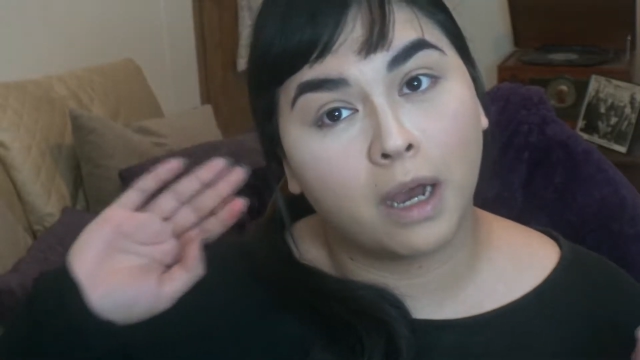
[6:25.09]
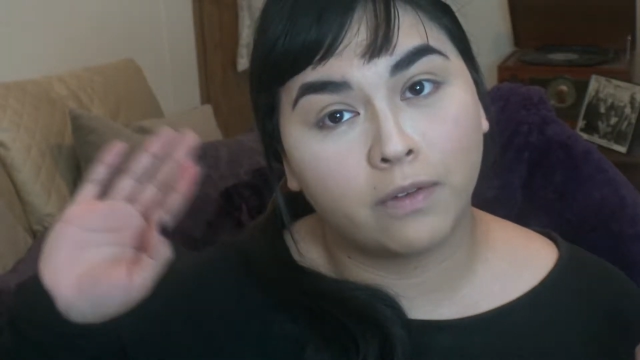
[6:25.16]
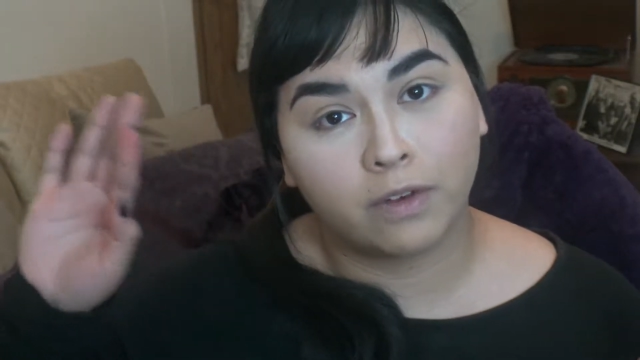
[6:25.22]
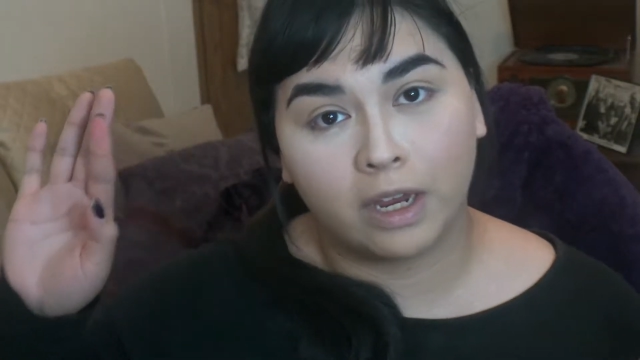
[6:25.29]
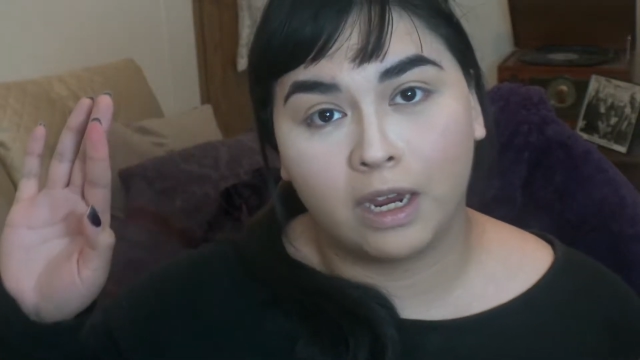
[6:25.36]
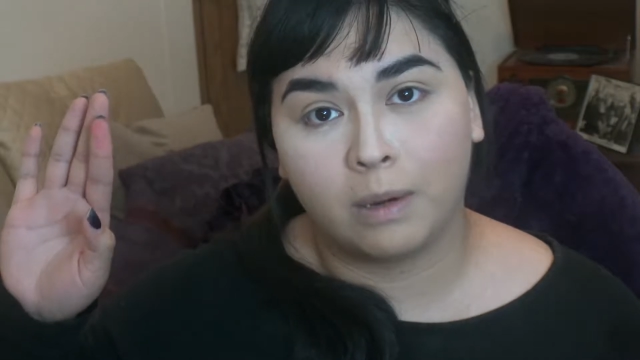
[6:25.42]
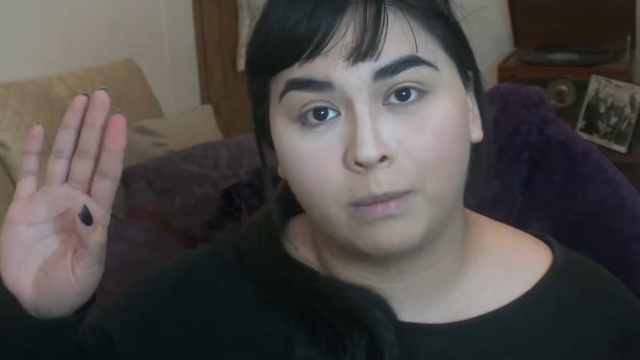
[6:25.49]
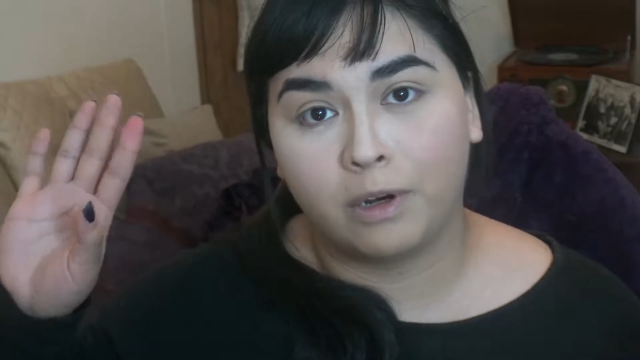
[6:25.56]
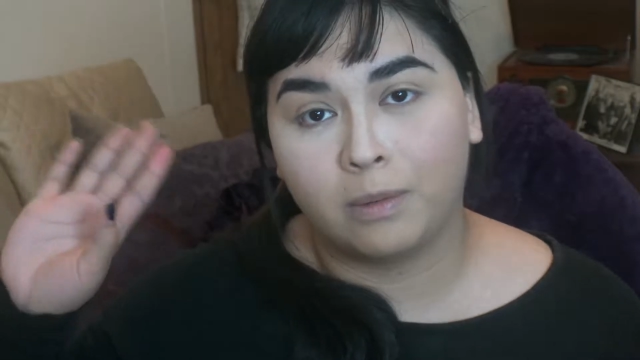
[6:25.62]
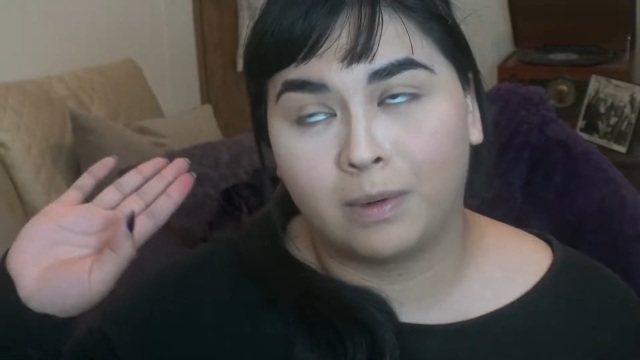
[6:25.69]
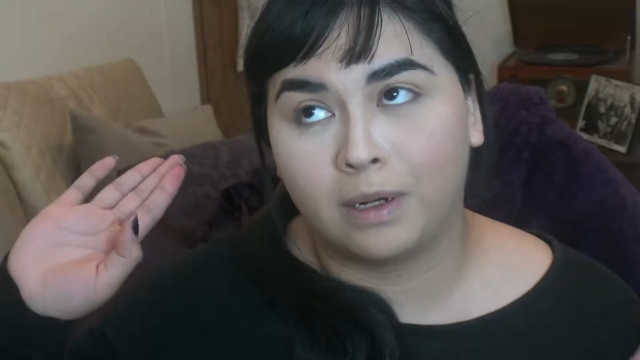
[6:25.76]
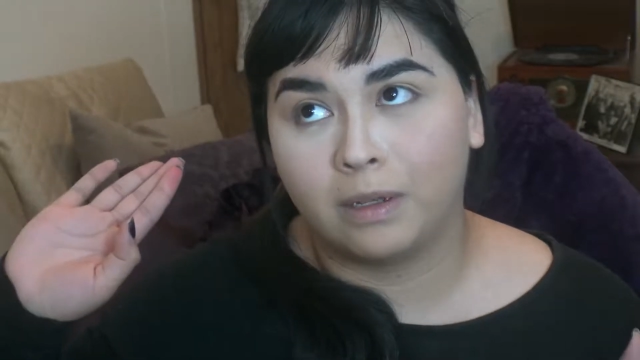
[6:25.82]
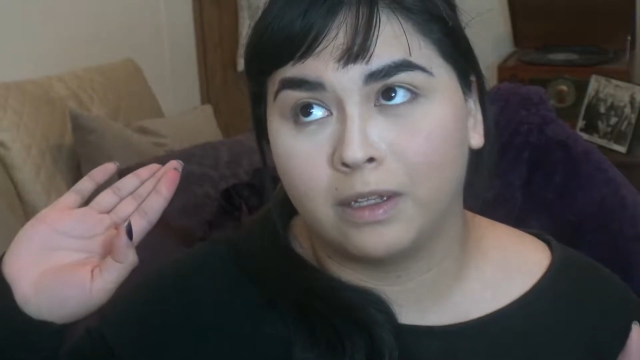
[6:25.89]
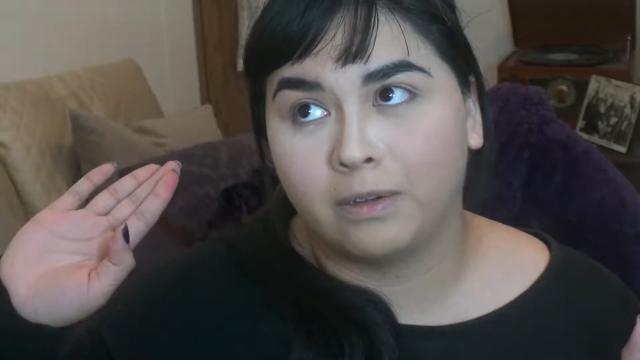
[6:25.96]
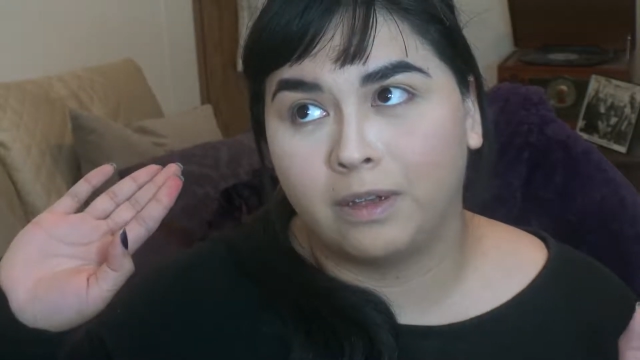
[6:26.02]
off camera. I'll
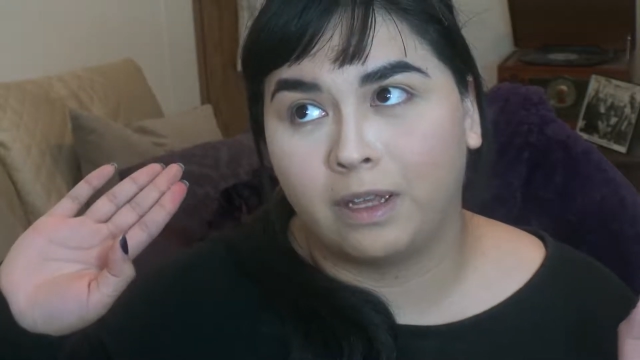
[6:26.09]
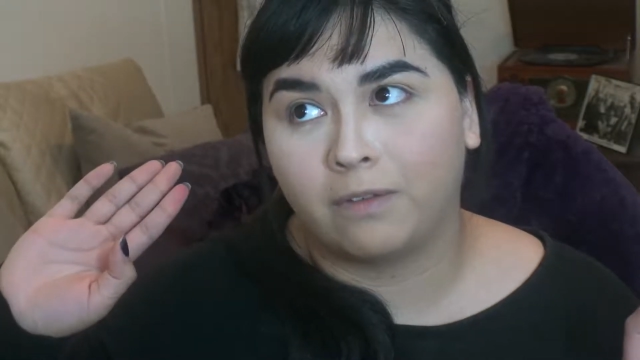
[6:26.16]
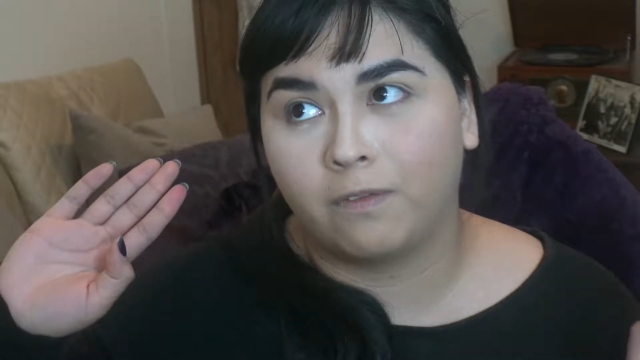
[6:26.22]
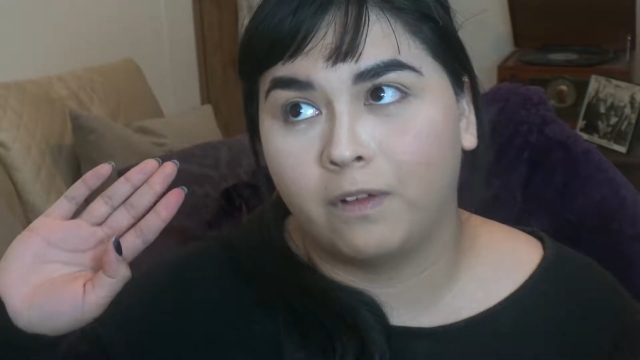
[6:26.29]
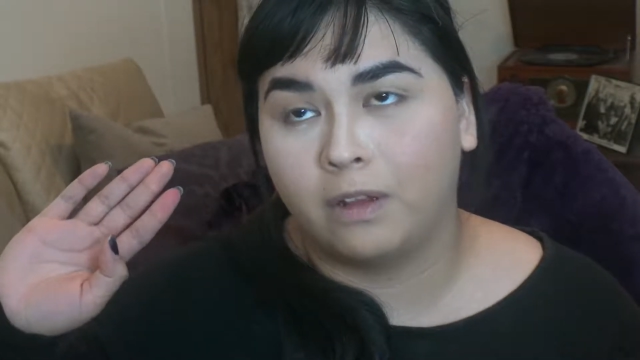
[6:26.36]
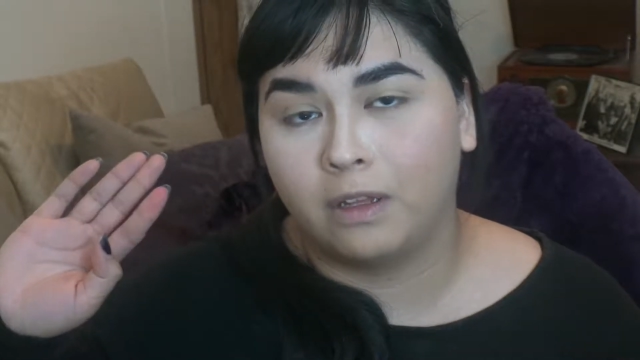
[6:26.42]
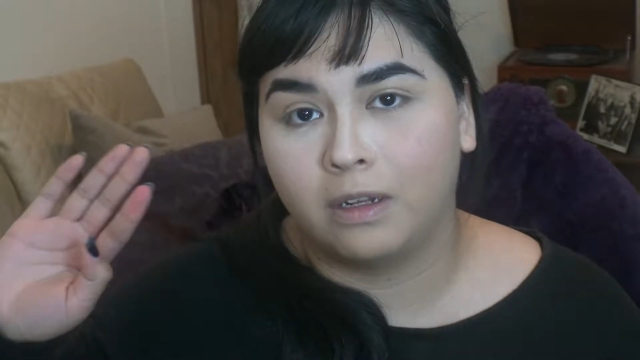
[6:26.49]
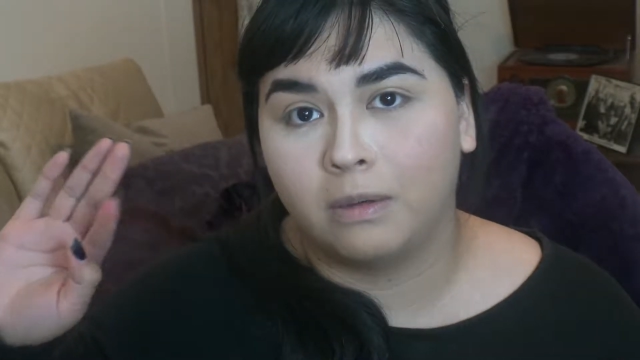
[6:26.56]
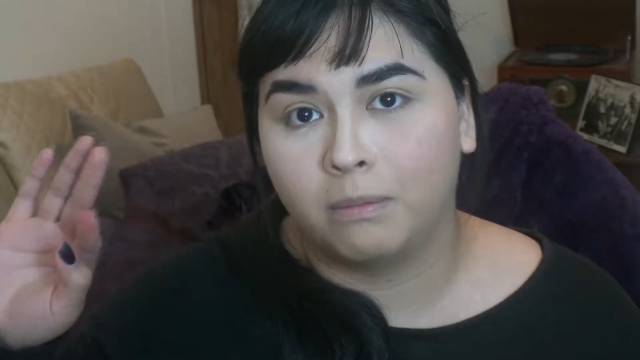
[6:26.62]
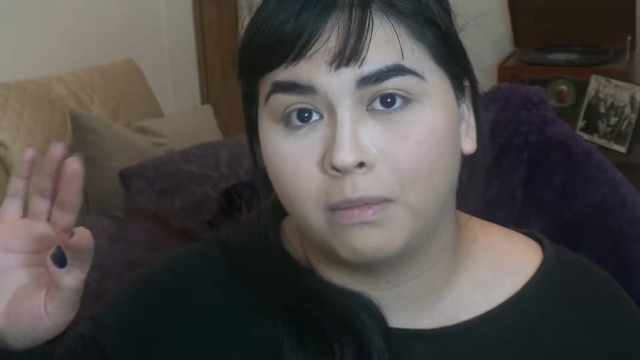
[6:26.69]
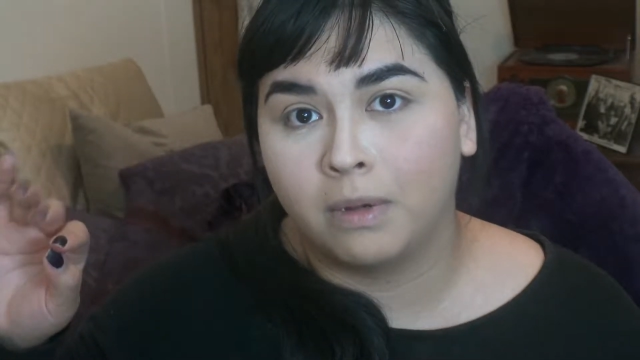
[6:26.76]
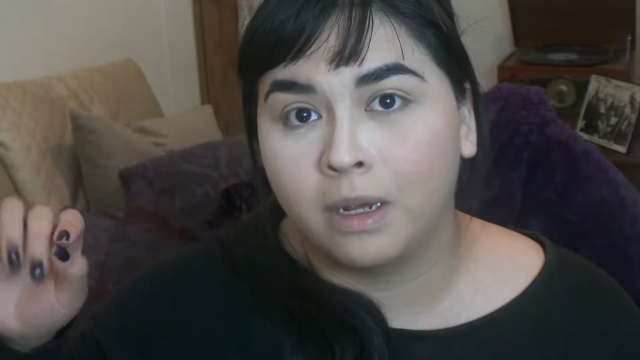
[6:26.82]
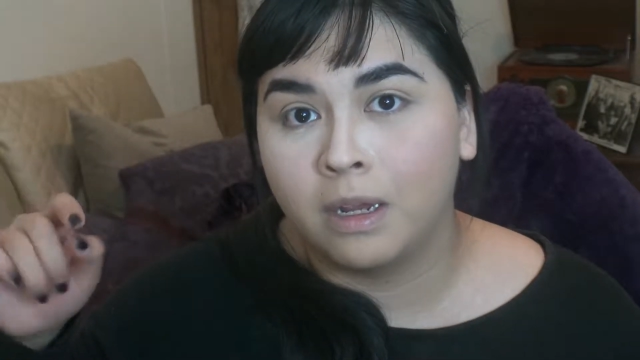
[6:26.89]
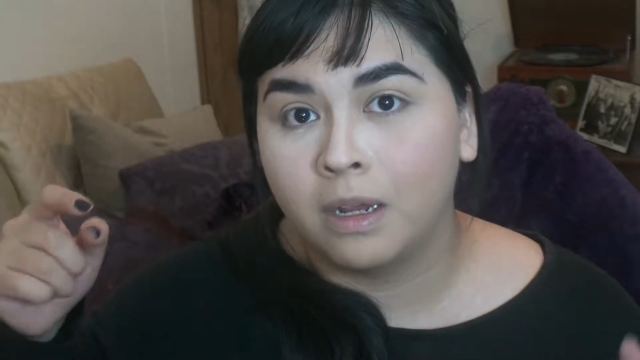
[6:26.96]
probably like fill in,